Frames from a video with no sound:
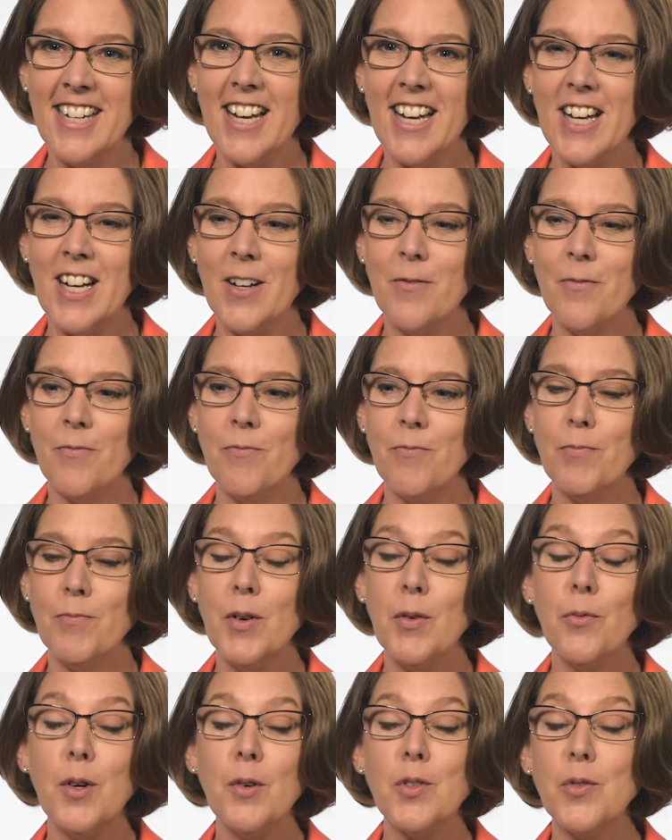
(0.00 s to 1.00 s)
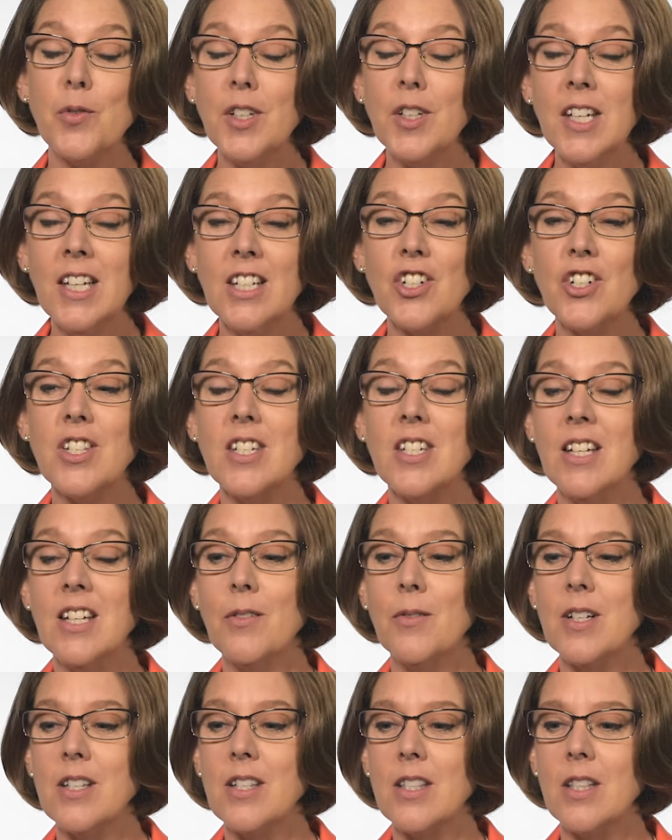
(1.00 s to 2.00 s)
Um, but what was really
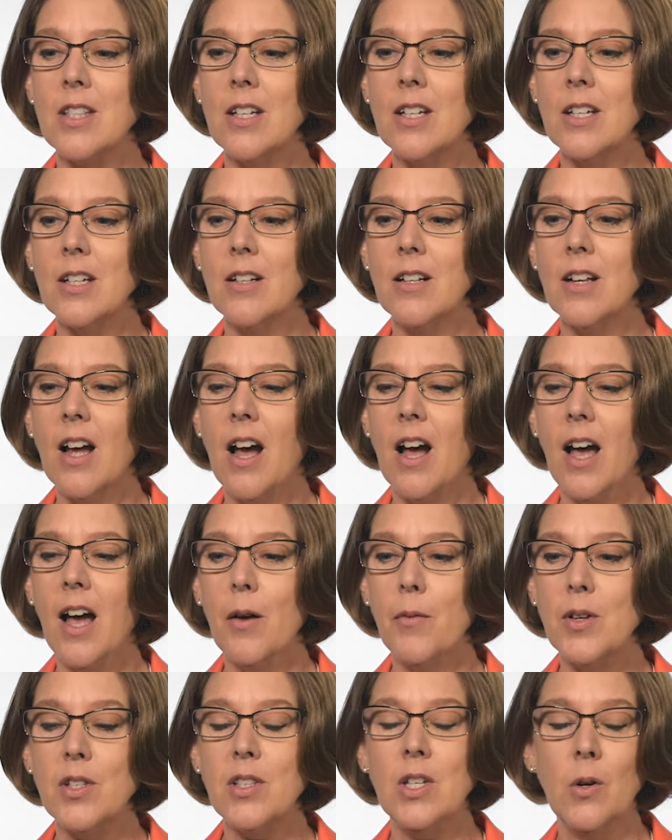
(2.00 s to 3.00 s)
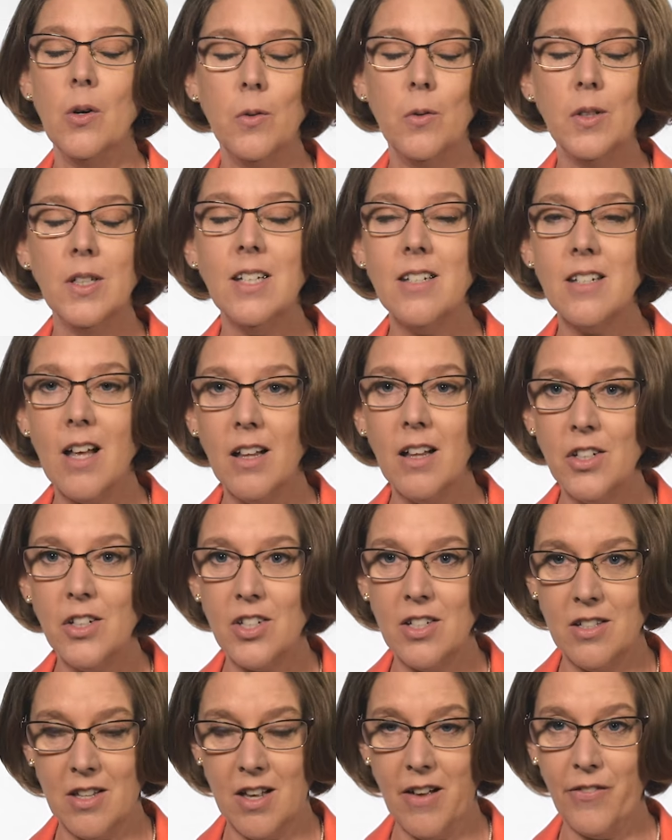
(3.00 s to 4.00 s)
interesting was that I was the only
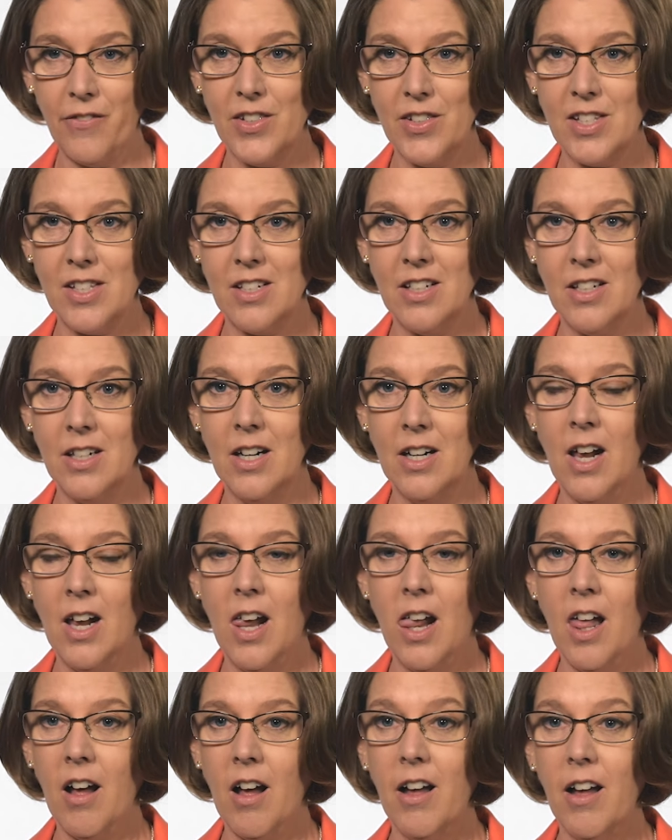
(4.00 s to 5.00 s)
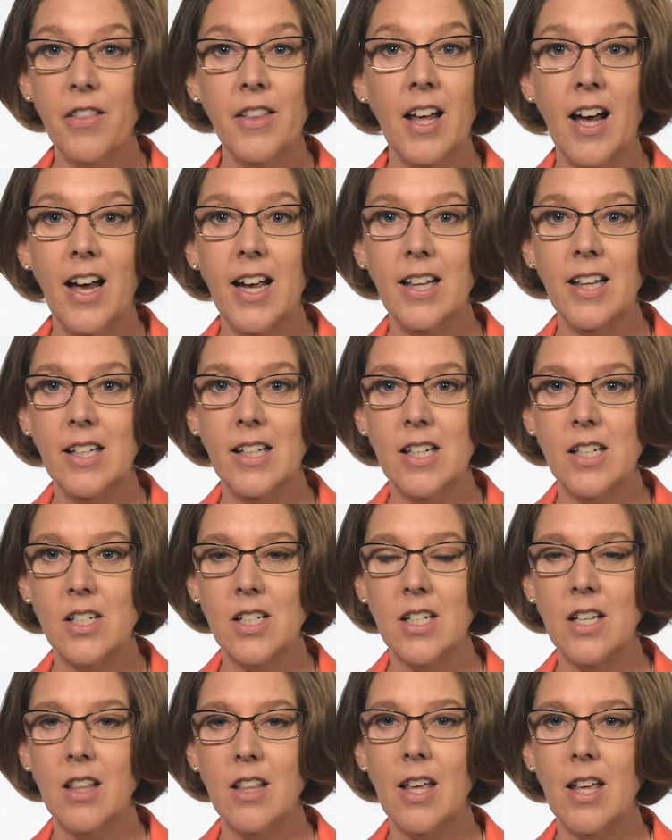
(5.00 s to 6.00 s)
intelligence officer on the
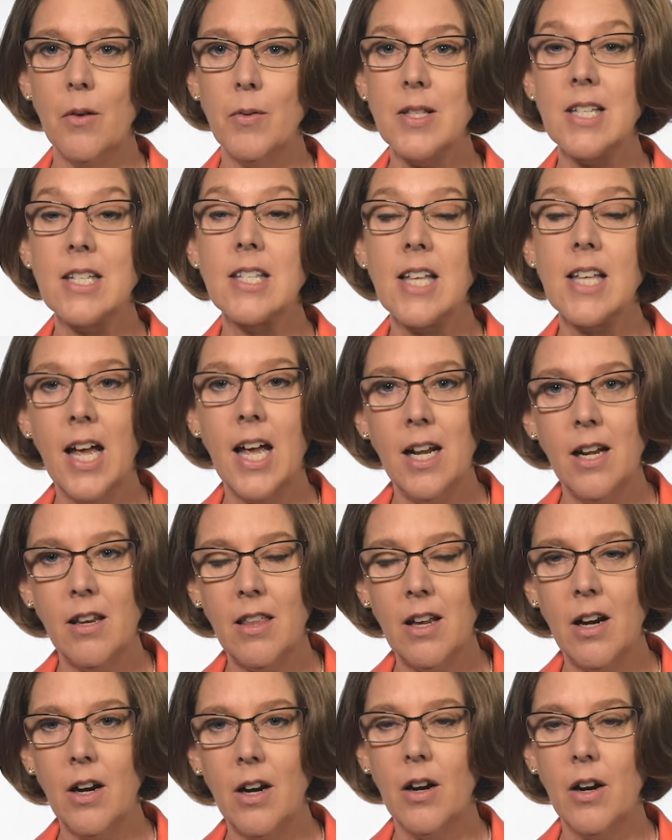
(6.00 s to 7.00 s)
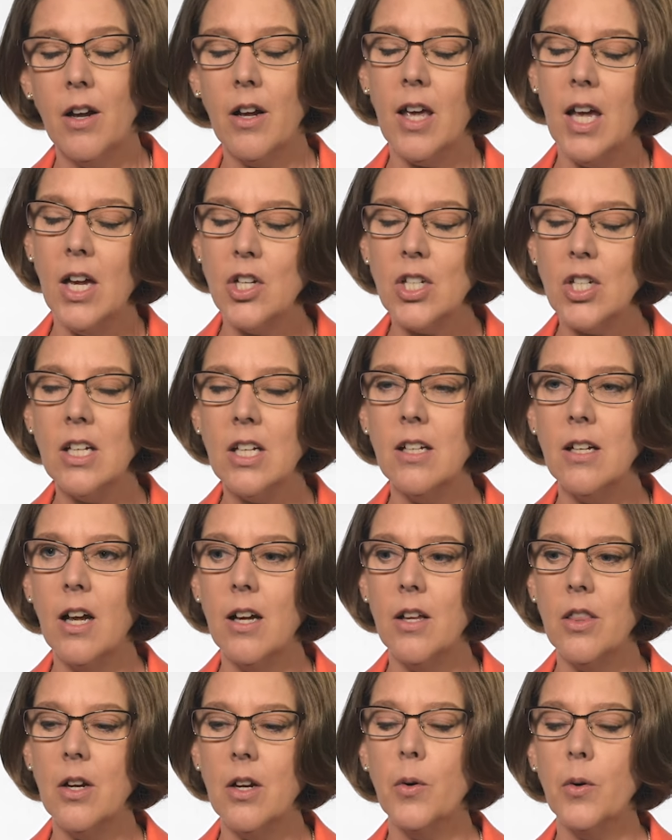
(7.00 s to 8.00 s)
island that was assigned there. Occasionally, uh,
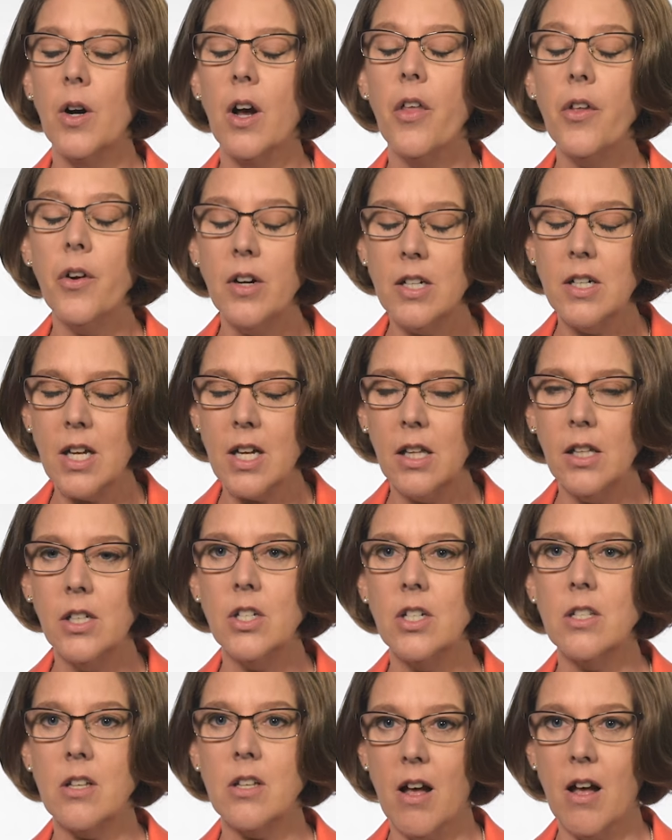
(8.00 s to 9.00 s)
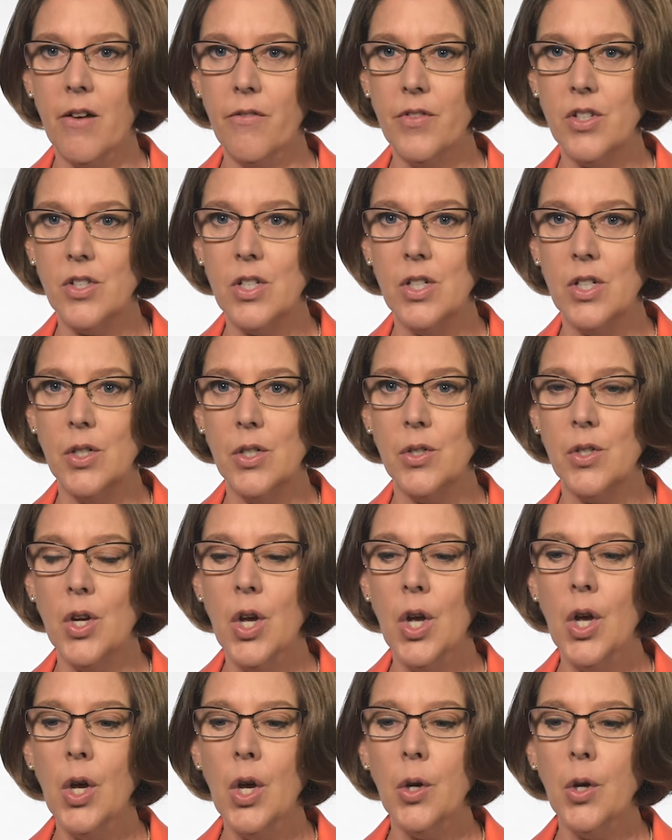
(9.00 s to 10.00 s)
there were other intelligence officers
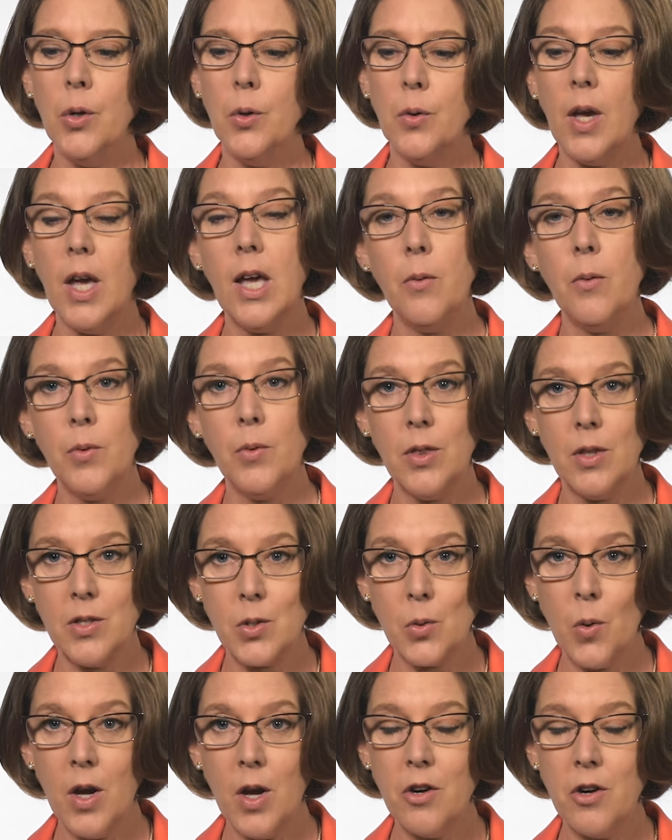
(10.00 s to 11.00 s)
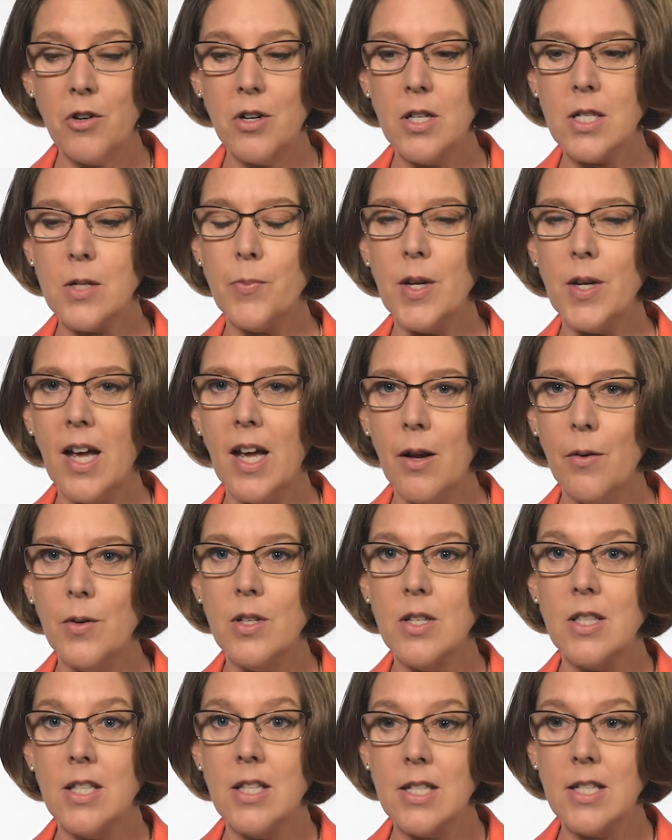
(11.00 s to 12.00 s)
who came with the squadrons, but I
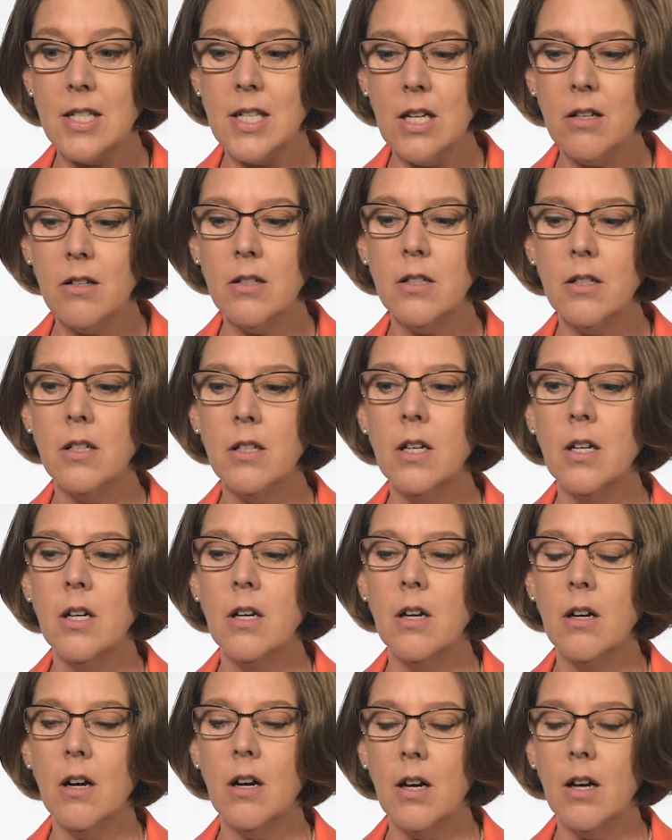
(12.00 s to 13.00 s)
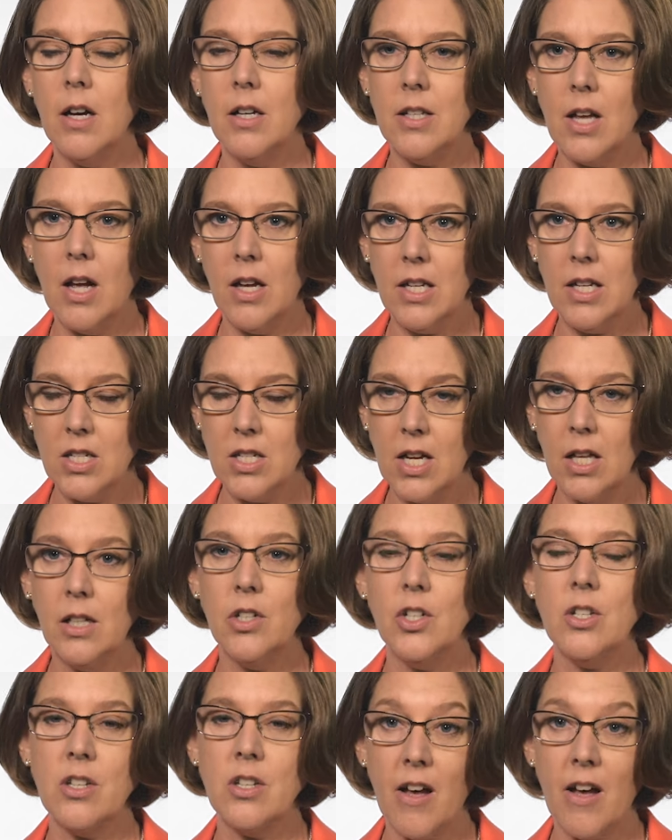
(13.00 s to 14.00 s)
was the single
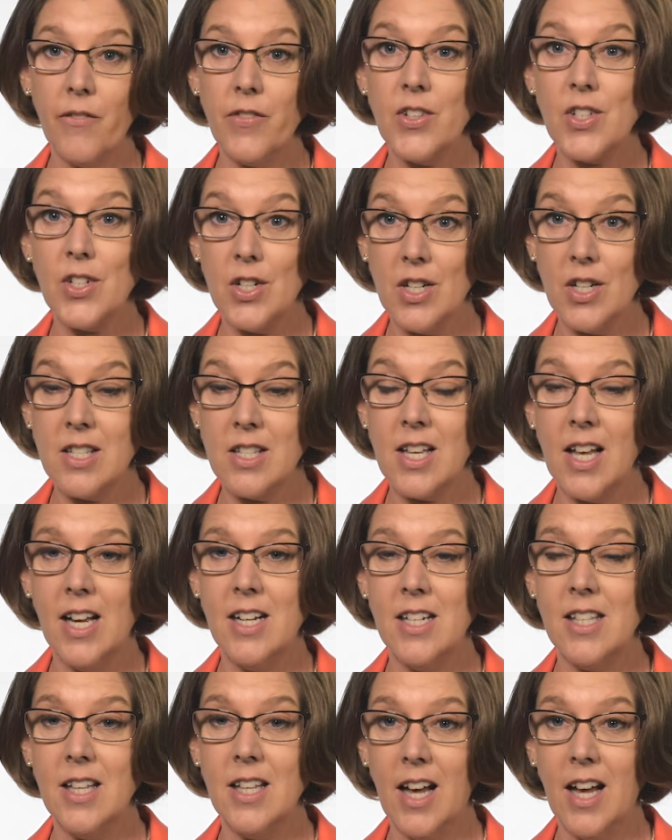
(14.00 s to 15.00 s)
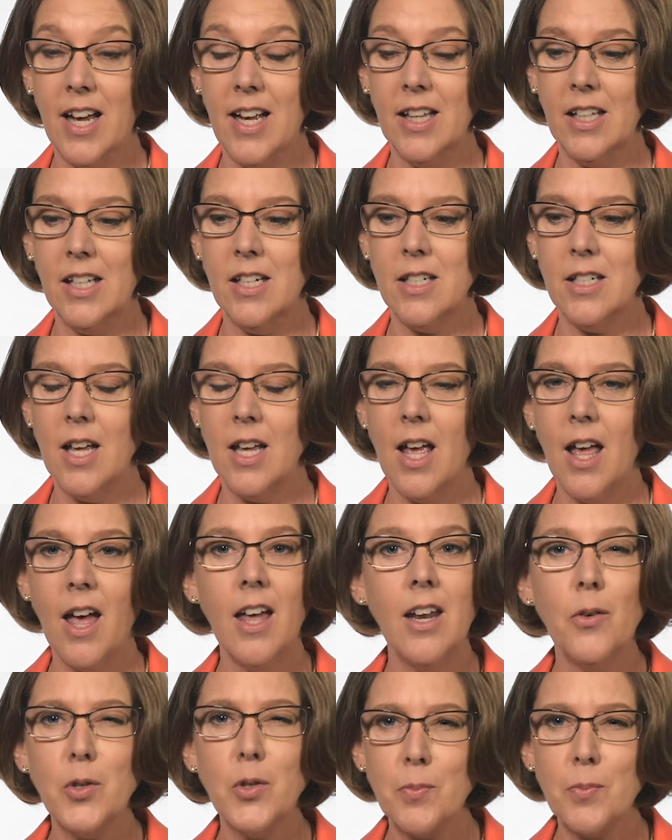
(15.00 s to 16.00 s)
intelligence officer assigned to the island,
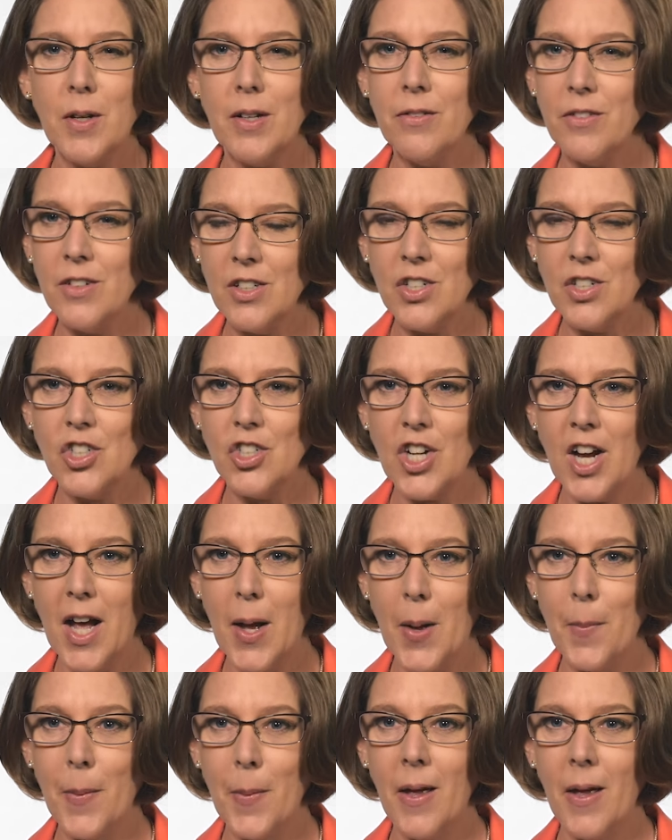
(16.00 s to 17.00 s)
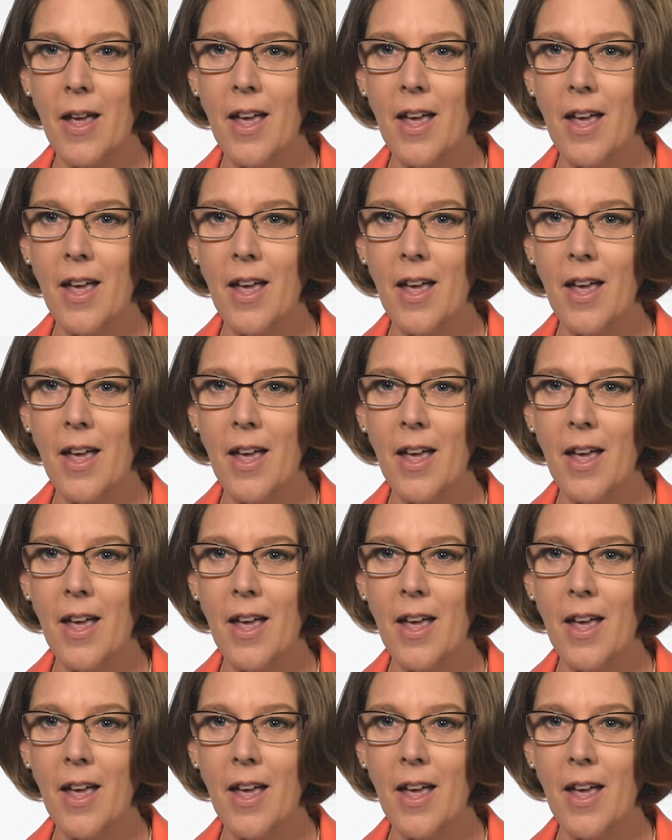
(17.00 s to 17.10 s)
and it was my first job.